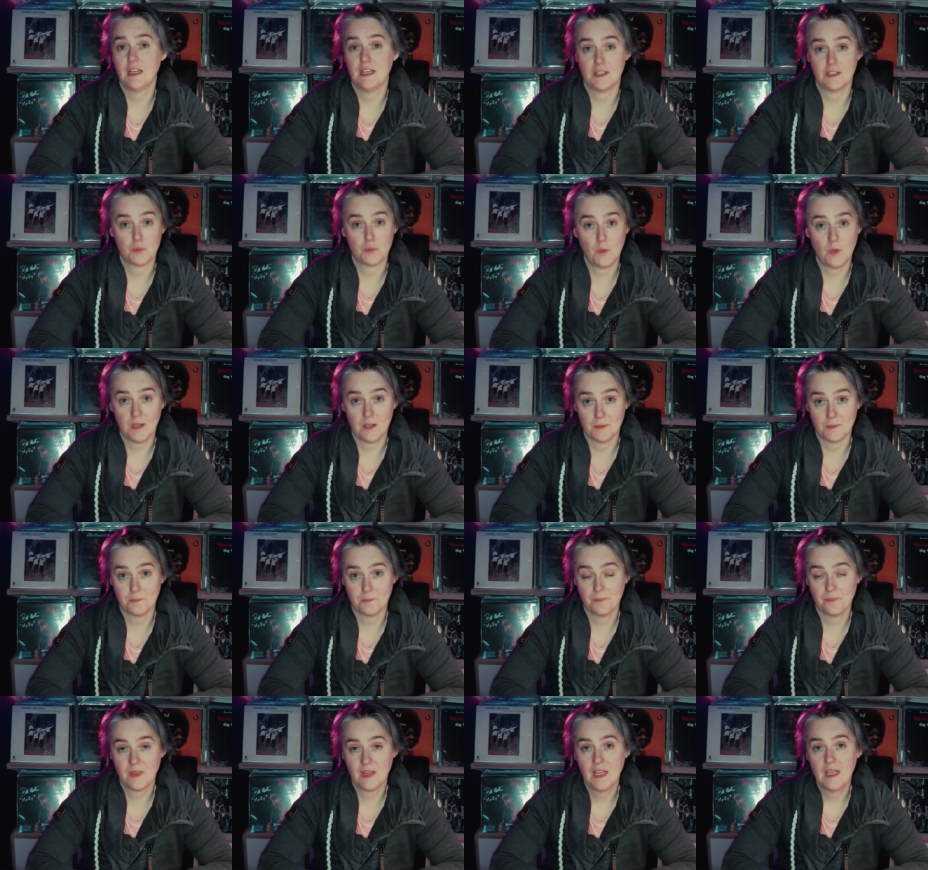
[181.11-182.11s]
as well.
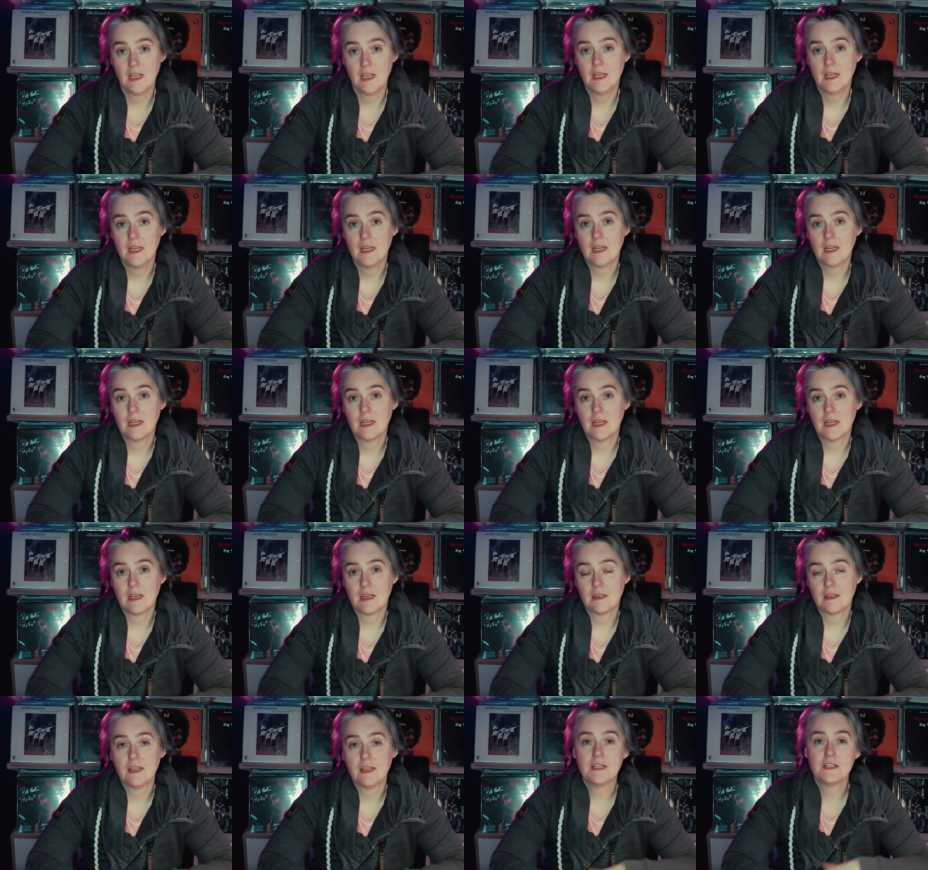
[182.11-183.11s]

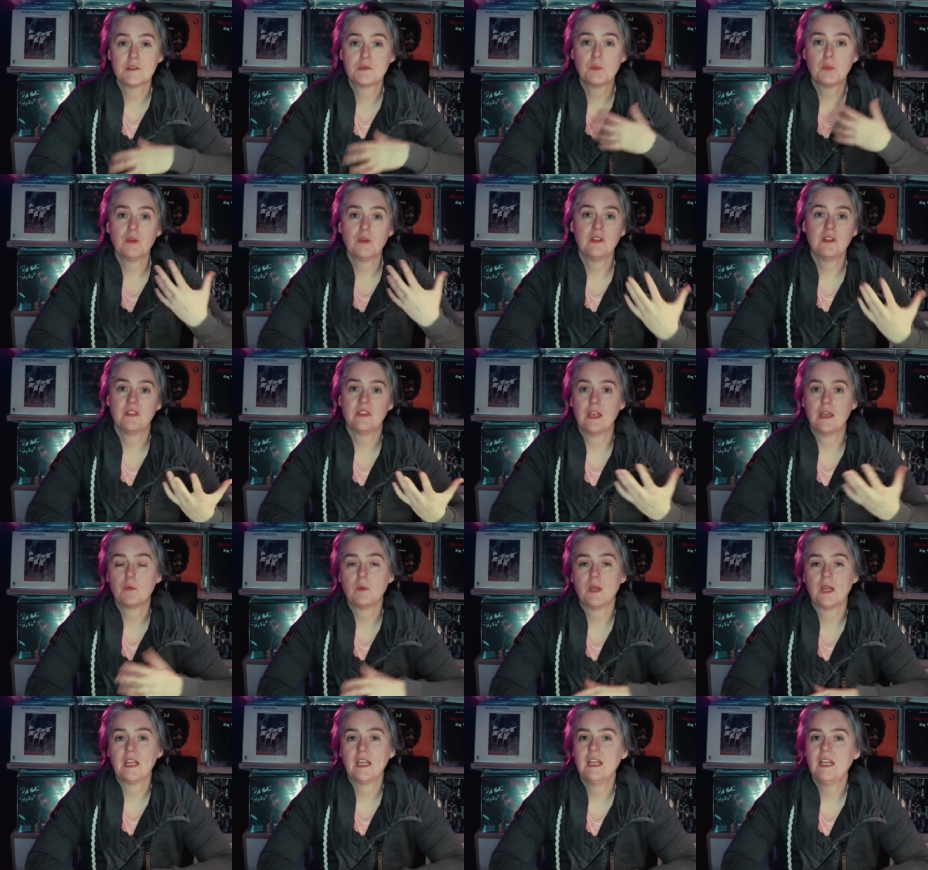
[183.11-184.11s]
Uh, let's put it that
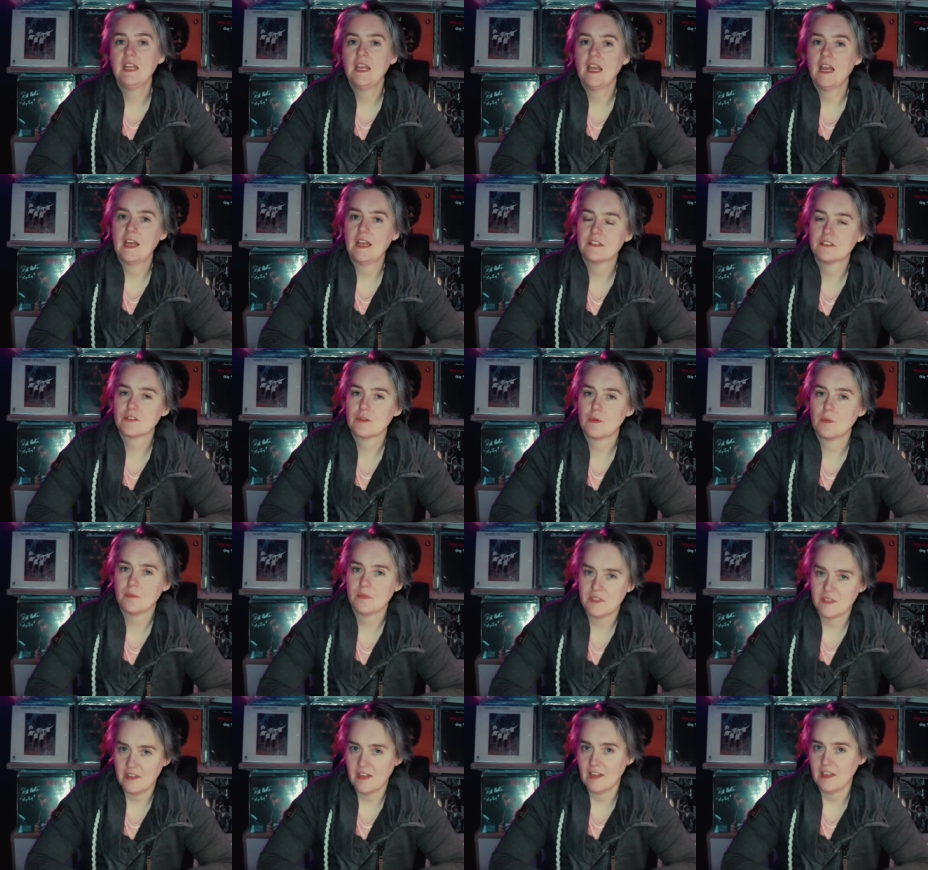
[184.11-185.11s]
way, he had
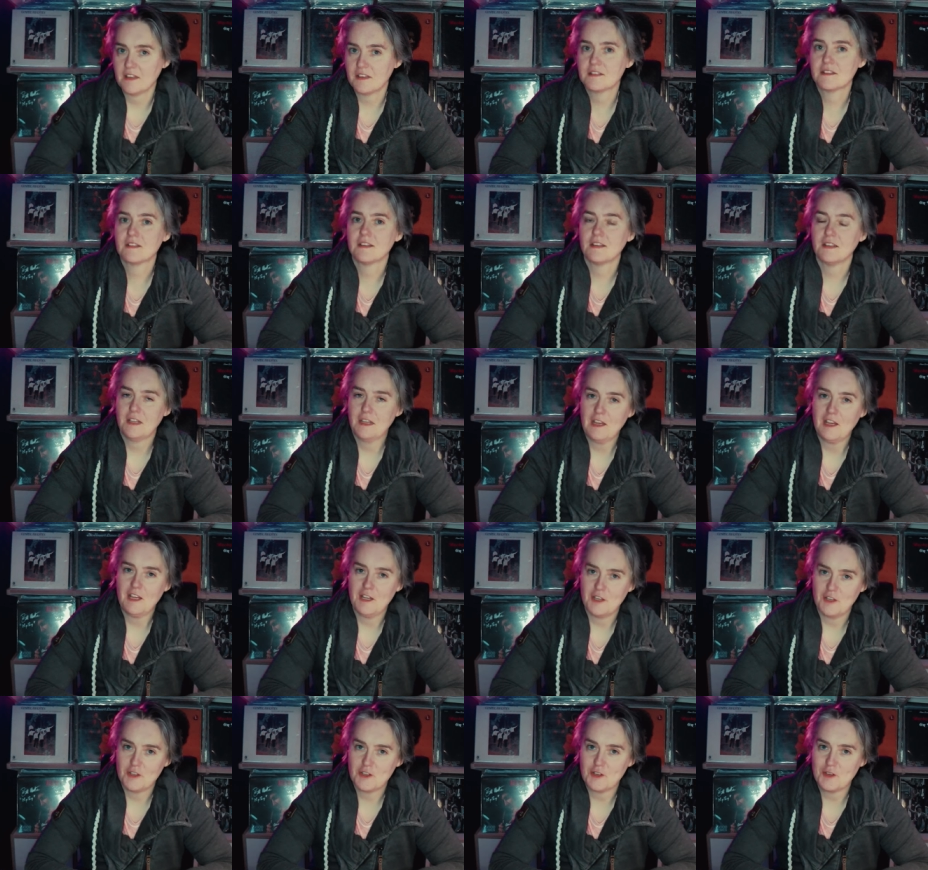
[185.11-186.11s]
some tax
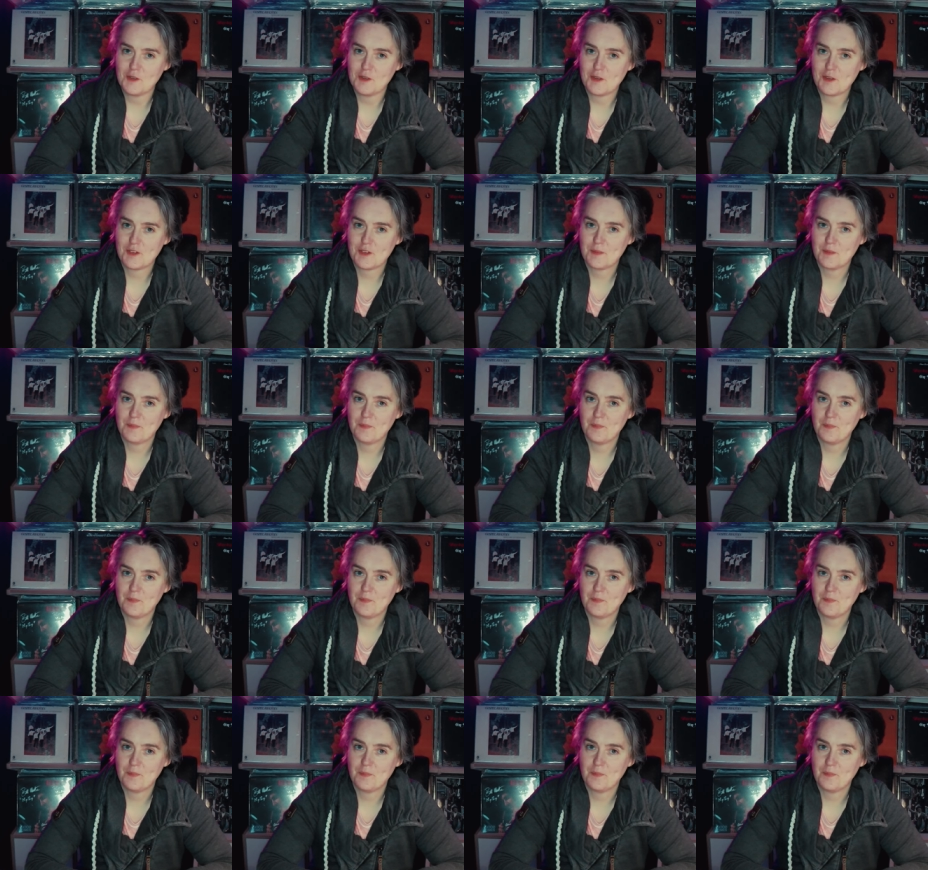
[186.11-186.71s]
issues.